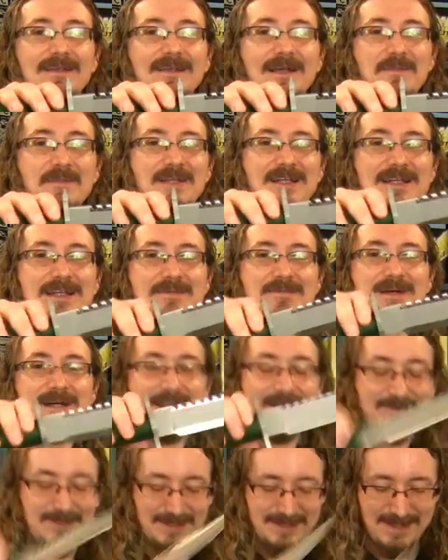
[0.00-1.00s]
I mean,
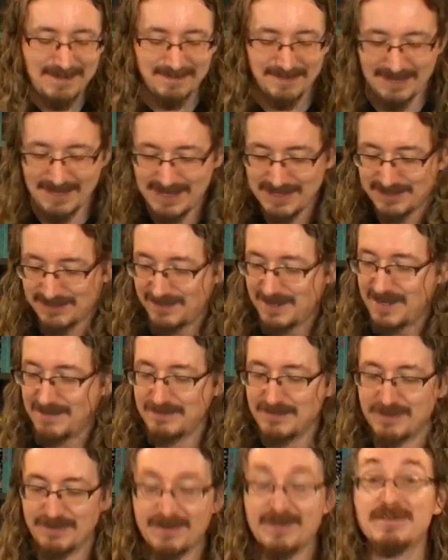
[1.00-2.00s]
anybody would love that likes
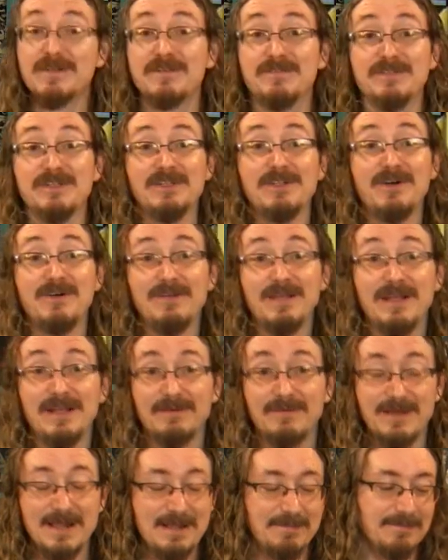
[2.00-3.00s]
Rambo, or even if you don't like
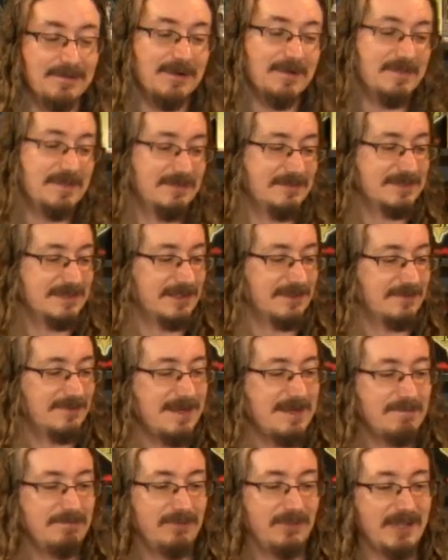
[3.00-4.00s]
Rambo. I mean, it's a
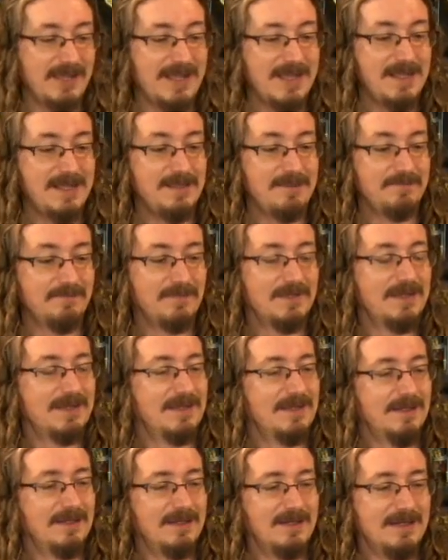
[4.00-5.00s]
great blade.
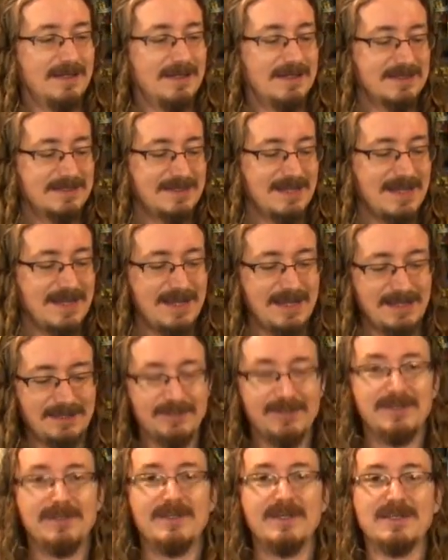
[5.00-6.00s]
Uh, it's got a
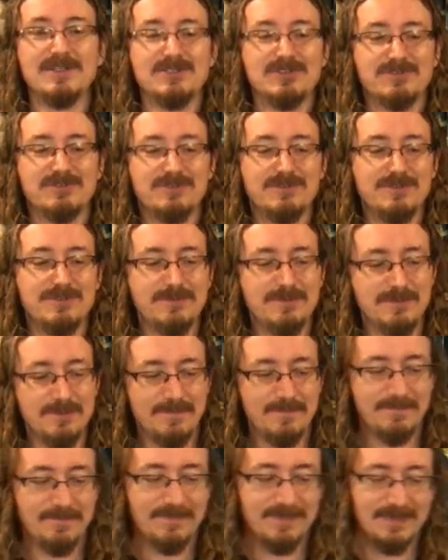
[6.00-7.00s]
little uh,
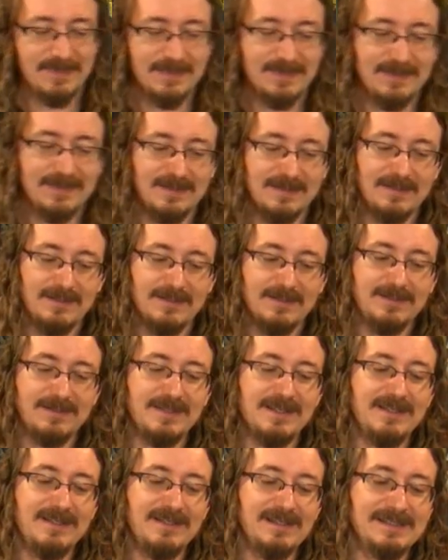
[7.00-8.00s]
screw, little
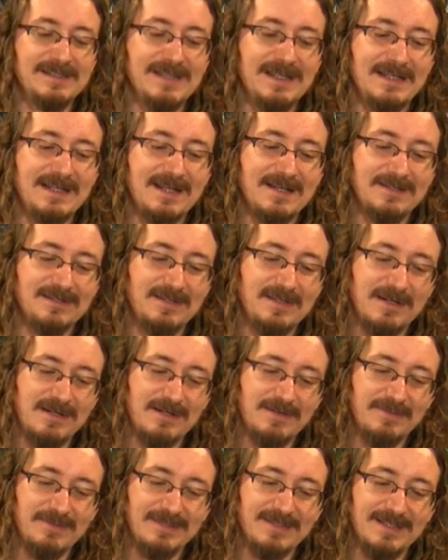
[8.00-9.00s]
thing you can take out
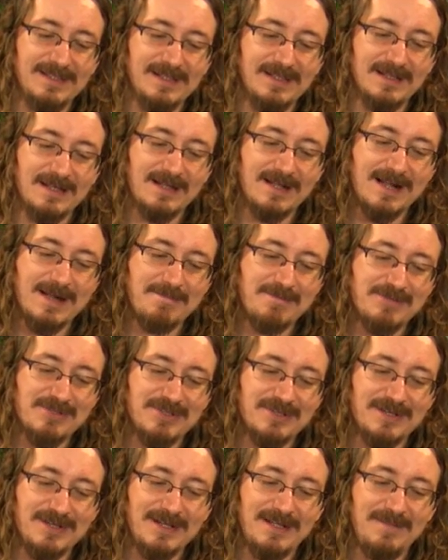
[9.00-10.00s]
there with a, a
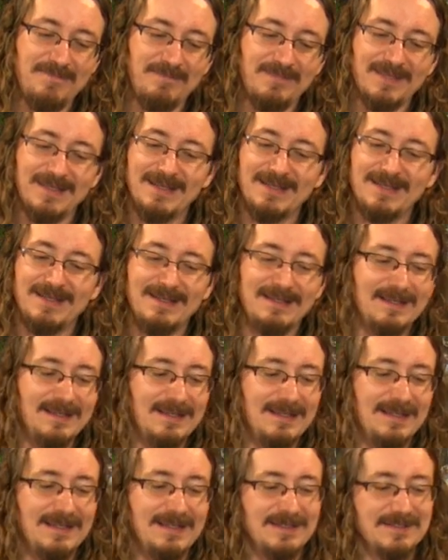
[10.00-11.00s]
compass on it.
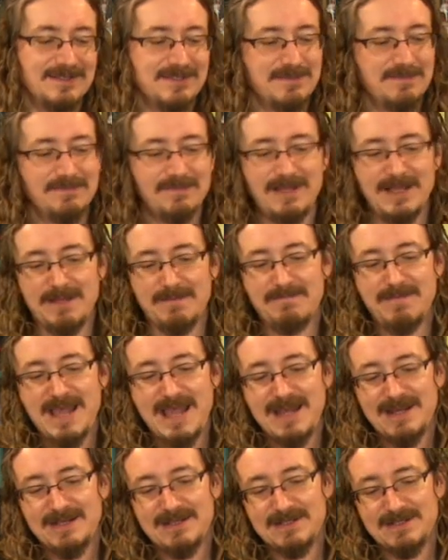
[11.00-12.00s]
And there's some like
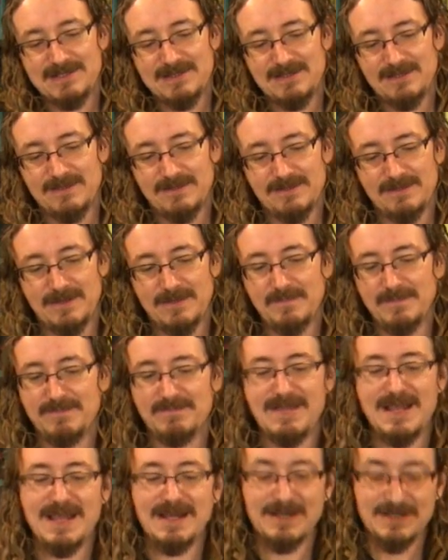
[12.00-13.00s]
magnets, I
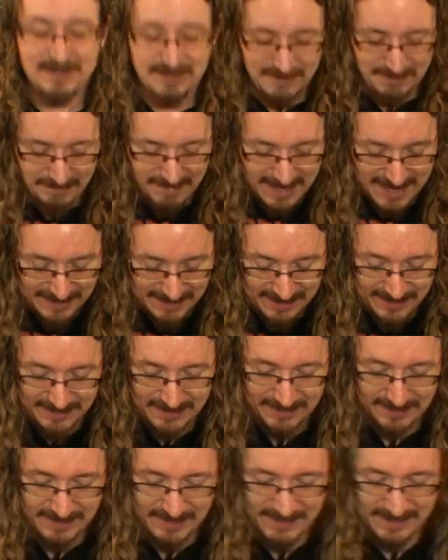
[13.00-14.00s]
mean, magnets, uh, matches
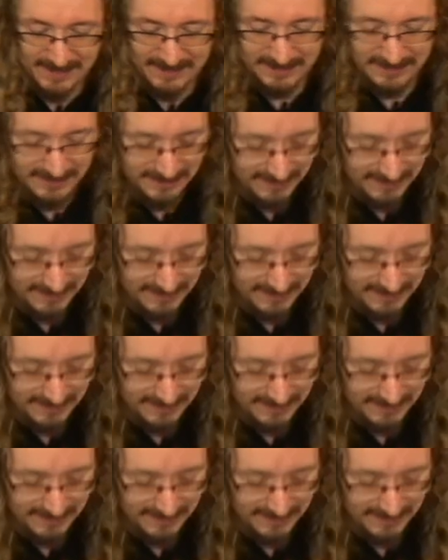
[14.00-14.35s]
and things in